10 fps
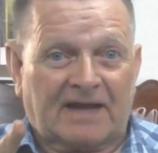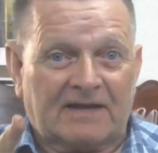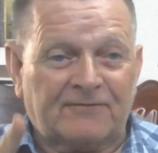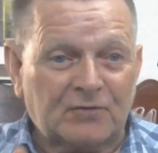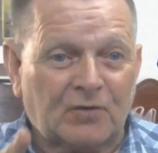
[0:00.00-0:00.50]

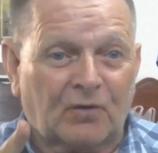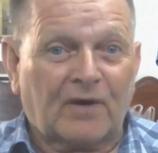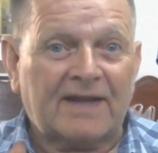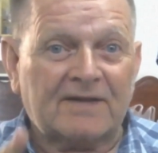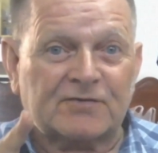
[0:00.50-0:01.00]
if you
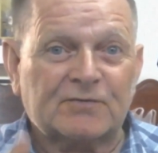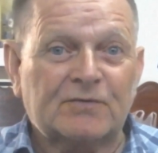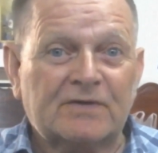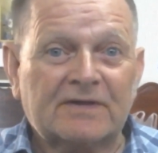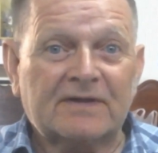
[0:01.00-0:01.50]
go
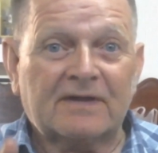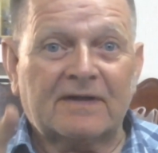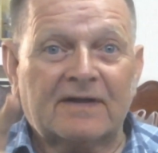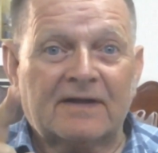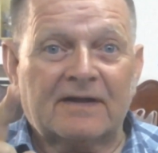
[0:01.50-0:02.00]
into
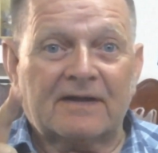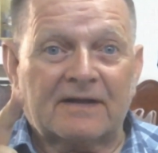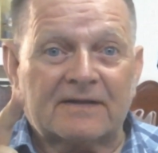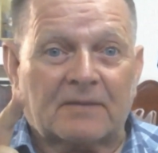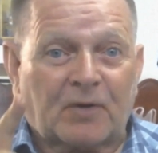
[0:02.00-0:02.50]

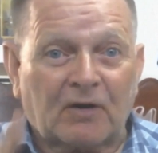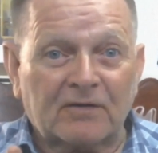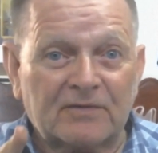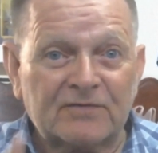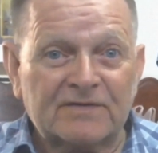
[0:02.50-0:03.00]
the
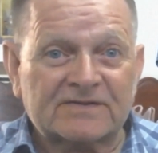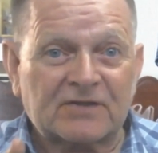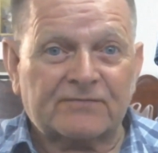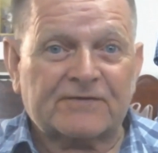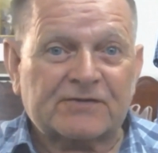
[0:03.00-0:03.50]
Apollo Lunar
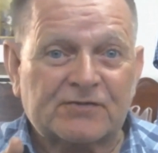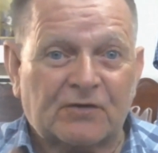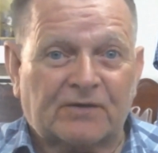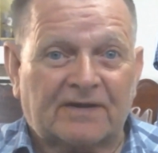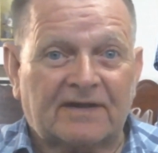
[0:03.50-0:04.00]
Surface
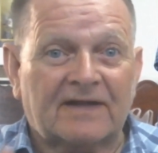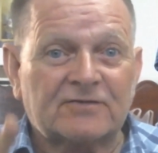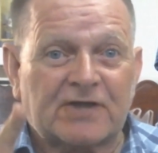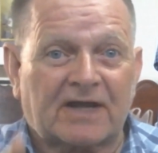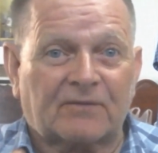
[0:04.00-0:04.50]
Journal and
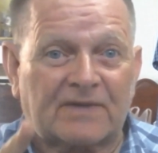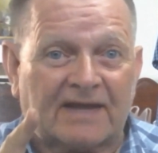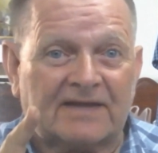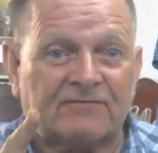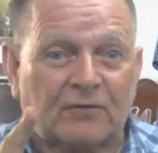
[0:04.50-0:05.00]
check with
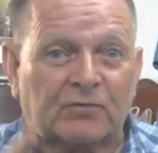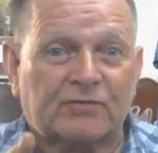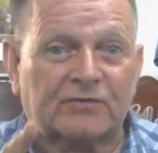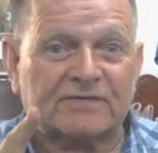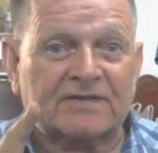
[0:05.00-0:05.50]
any
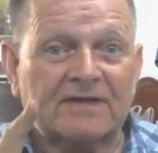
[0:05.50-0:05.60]
photos